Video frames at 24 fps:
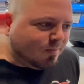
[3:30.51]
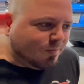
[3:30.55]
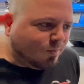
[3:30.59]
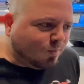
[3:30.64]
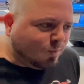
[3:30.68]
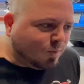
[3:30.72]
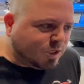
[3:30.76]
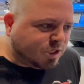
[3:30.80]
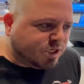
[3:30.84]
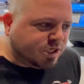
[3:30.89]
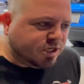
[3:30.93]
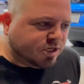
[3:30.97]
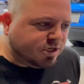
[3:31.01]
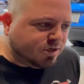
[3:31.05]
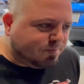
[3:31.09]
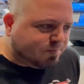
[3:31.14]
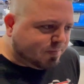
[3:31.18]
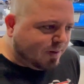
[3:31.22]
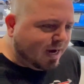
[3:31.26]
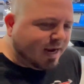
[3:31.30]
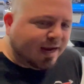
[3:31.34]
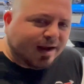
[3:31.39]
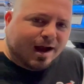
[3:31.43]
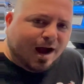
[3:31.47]
which is
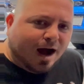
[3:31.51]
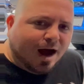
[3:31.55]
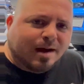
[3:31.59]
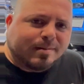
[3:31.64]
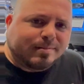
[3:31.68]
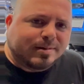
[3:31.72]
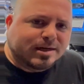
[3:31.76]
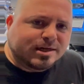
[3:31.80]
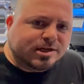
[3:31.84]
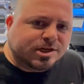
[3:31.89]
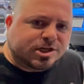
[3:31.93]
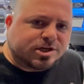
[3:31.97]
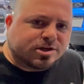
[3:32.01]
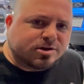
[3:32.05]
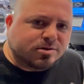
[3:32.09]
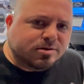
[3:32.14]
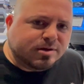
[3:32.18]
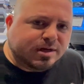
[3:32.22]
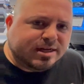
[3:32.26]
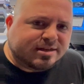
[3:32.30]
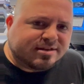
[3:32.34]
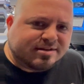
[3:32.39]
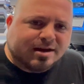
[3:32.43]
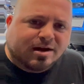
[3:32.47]
paying homage to
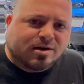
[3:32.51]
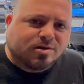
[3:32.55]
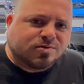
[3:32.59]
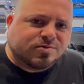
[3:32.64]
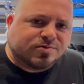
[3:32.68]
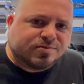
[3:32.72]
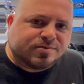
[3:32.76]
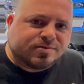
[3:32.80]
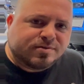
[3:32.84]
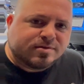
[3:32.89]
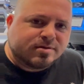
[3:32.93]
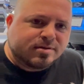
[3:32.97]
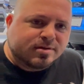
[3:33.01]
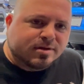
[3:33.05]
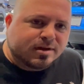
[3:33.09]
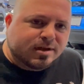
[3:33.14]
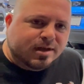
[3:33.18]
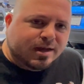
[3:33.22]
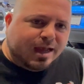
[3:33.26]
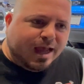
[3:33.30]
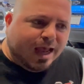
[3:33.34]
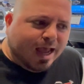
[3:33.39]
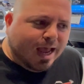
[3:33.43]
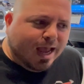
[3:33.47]
itself
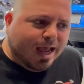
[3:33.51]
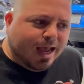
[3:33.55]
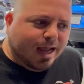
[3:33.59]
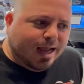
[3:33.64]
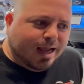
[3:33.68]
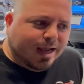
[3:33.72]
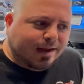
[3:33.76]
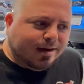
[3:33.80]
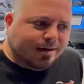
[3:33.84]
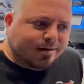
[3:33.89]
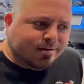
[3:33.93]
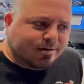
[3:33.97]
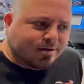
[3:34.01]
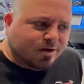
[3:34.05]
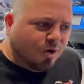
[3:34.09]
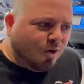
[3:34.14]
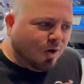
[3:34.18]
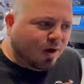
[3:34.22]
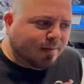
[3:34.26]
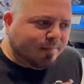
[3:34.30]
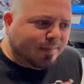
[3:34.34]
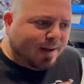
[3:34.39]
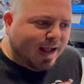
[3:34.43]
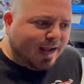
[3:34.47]
and
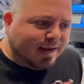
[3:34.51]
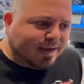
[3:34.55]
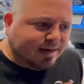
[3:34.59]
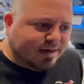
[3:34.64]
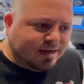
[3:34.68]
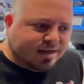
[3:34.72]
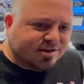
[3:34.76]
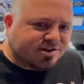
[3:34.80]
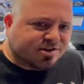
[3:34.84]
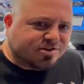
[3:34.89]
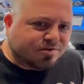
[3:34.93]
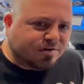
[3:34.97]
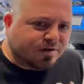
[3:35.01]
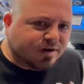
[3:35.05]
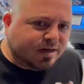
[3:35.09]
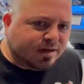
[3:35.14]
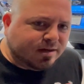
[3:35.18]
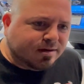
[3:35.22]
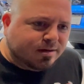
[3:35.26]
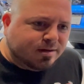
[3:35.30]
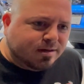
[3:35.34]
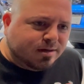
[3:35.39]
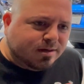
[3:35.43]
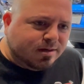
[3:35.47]
going back in history
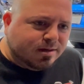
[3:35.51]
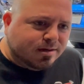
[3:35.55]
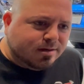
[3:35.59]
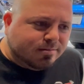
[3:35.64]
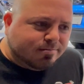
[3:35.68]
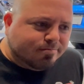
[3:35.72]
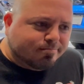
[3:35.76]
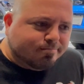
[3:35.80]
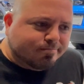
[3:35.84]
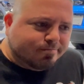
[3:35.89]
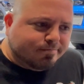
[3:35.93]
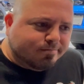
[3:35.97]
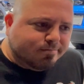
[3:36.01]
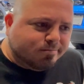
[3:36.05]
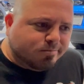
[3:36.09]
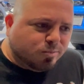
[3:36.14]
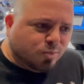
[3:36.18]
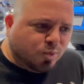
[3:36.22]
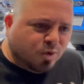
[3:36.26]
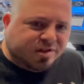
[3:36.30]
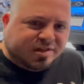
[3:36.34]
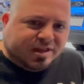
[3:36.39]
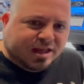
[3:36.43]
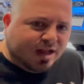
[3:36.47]

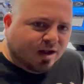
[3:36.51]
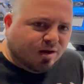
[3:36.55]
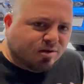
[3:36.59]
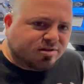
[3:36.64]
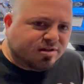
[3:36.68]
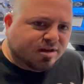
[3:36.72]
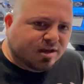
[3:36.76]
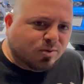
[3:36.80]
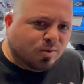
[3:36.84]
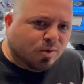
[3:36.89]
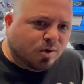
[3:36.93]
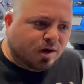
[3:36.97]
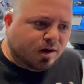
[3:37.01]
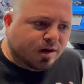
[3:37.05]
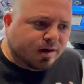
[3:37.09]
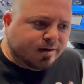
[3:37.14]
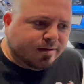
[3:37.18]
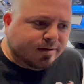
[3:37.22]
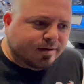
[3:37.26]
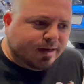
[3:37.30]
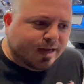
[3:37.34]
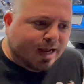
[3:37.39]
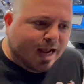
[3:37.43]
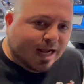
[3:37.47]
with the
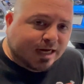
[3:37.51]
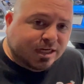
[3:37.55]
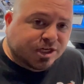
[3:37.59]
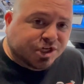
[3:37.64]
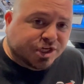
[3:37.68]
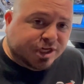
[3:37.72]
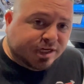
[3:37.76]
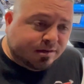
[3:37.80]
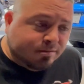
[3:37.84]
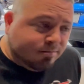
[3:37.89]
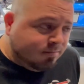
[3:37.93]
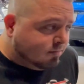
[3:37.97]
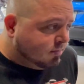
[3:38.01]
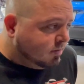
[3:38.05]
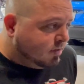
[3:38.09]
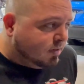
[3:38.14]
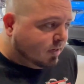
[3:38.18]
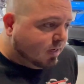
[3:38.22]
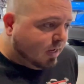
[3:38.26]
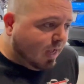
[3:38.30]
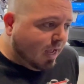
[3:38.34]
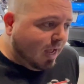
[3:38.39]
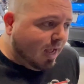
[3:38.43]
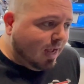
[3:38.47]
LT1 engine.
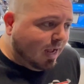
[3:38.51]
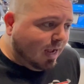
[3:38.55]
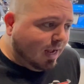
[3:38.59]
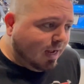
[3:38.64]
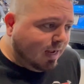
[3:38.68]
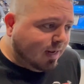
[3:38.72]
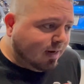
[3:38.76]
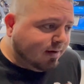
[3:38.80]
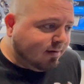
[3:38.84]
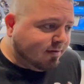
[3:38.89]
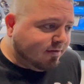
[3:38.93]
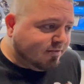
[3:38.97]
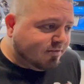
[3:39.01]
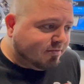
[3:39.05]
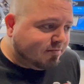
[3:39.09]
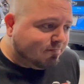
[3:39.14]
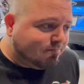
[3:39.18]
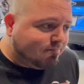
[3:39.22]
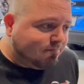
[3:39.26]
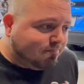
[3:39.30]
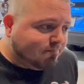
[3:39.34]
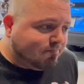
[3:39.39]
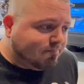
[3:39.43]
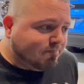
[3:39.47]
And
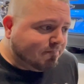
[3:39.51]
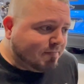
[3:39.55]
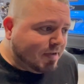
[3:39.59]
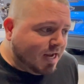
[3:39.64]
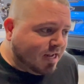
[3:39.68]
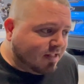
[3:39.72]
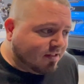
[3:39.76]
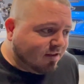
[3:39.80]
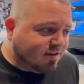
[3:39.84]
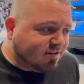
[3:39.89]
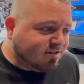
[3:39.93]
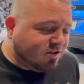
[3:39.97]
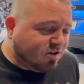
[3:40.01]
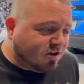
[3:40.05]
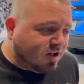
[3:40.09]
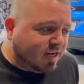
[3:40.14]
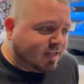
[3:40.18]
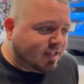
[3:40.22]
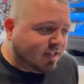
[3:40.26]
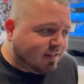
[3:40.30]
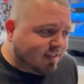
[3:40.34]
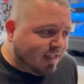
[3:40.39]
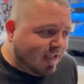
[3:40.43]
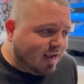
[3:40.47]
it does look like
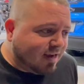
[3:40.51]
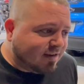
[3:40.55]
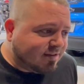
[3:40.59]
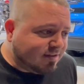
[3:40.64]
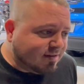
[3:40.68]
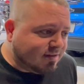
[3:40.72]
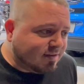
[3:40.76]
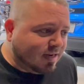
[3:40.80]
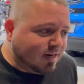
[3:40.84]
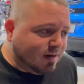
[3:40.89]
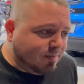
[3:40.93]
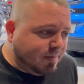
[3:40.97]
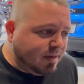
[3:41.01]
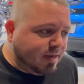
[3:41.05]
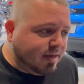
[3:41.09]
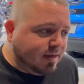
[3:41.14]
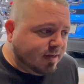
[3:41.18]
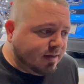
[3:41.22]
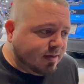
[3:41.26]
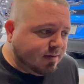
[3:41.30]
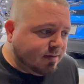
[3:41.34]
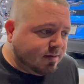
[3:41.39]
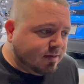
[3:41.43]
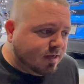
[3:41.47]
the text is going to
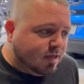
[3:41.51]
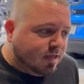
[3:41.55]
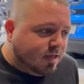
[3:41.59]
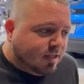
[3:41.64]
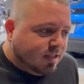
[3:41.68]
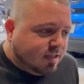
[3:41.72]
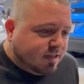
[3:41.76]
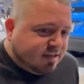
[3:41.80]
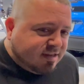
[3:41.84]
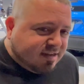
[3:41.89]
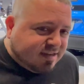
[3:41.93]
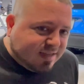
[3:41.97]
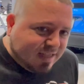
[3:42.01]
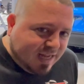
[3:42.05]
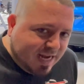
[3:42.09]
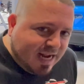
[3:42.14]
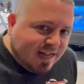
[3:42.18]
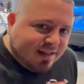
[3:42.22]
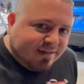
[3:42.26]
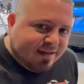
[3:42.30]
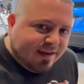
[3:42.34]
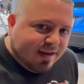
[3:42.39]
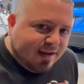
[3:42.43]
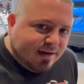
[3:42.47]
be
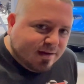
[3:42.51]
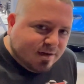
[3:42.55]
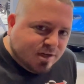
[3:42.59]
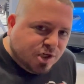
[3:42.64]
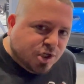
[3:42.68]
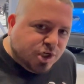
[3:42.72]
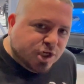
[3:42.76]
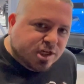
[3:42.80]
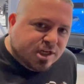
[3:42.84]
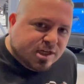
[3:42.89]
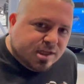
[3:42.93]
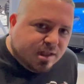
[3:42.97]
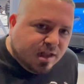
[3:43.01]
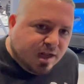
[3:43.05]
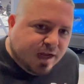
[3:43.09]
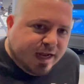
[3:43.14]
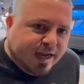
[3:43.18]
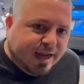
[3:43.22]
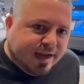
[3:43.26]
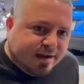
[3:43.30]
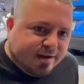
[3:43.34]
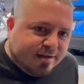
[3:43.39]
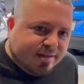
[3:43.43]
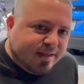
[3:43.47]
slanted just
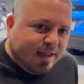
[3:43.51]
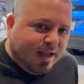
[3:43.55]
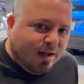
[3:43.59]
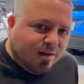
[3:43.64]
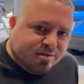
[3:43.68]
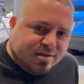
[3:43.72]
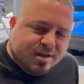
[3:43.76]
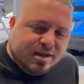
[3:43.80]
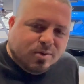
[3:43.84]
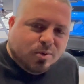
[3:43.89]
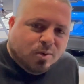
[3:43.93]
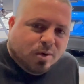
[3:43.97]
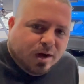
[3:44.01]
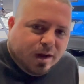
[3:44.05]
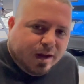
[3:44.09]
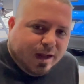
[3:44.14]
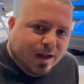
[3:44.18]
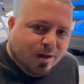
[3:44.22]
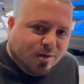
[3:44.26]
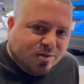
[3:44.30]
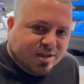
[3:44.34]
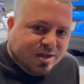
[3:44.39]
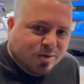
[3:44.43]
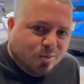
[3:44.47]
like the
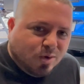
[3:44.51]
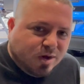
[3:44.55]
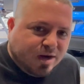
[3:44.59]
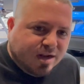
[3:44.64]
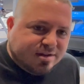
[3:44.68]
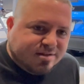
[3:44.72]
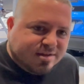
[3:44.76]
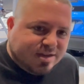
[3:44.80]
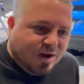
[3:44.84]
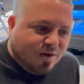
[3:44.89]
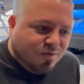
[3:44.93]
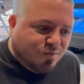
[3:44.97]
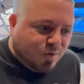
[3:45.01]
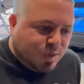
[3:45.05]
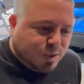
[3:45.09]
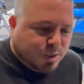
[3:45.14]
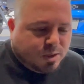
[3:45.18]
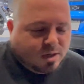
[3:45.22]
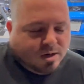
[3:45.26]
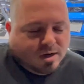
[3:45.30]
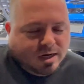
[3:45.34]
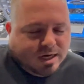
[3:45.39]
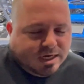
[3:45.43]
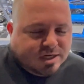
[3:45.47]
LT1 itself, which
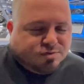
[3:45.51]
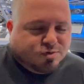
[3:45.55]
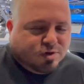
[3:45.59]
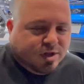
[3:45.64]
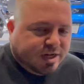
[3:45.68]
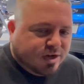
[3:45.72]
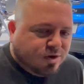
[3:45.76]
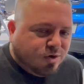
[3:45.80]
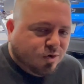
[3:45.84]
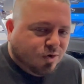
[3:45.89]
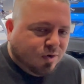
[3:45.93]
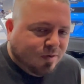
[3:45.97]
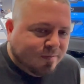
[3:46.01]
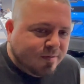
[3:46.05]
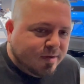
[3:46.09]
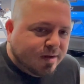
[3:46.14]
is really cool.